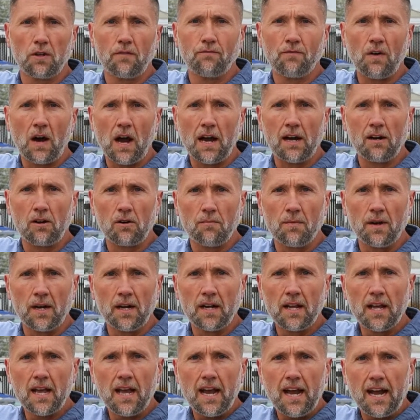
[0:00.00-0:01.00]

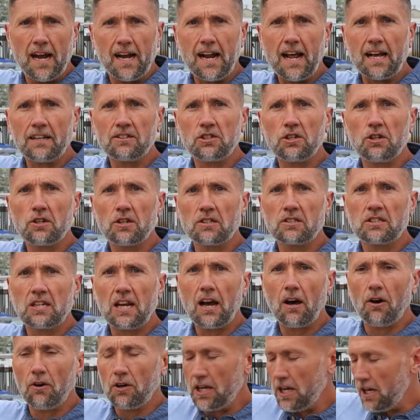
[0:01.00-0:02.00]
environment. And as you can
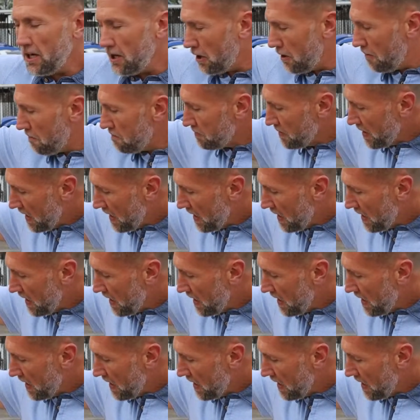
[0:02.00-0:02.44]
tell here,